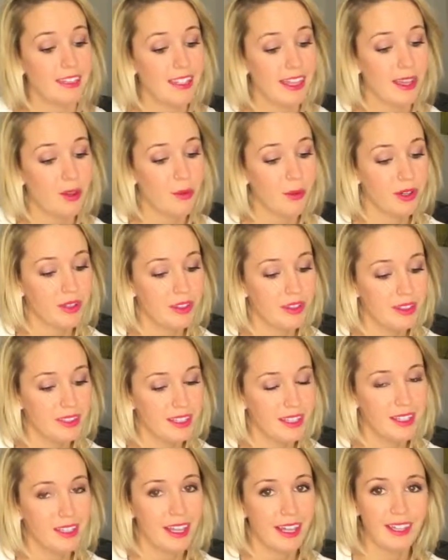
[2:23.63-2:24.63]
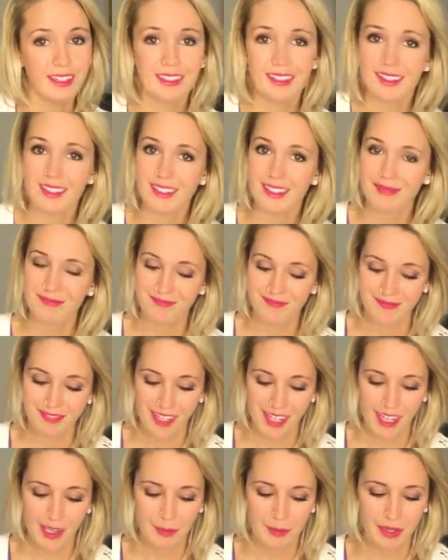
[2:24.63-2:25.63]
take one of the tea lights
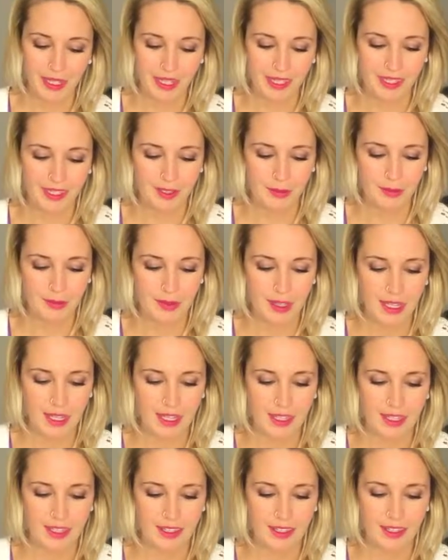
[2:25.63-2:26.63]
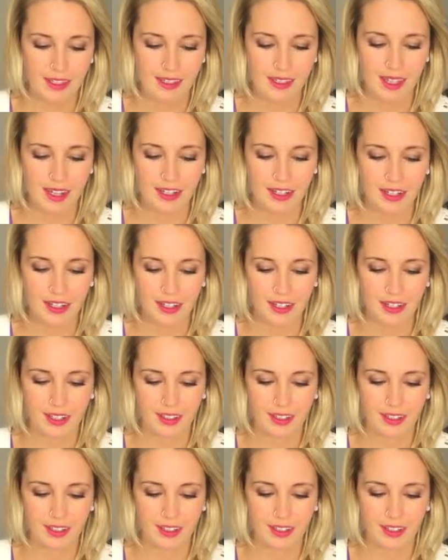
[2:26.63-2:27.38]
and place them in the center.